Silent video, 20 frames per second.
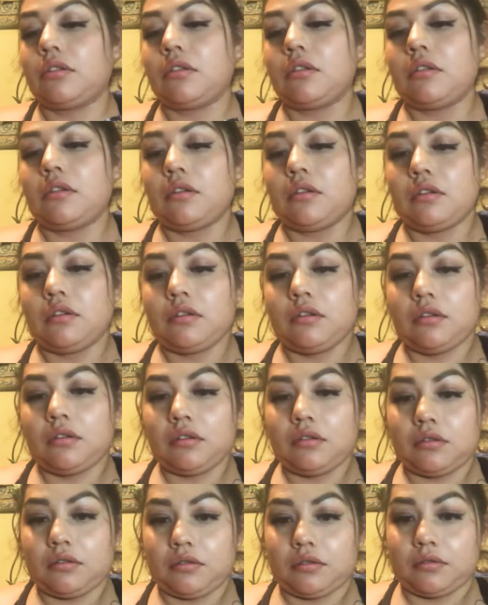
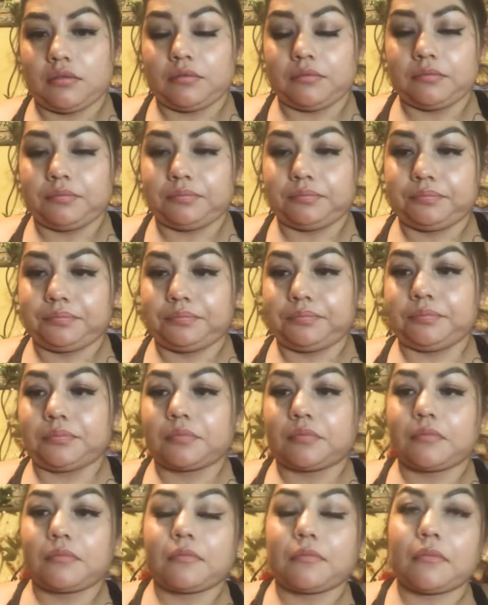
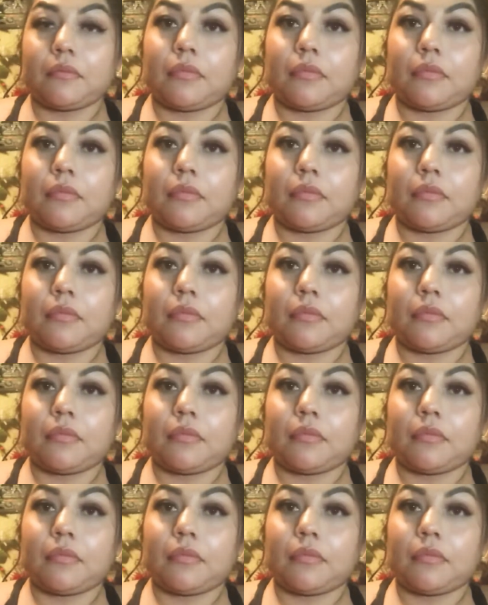Nobody speaks.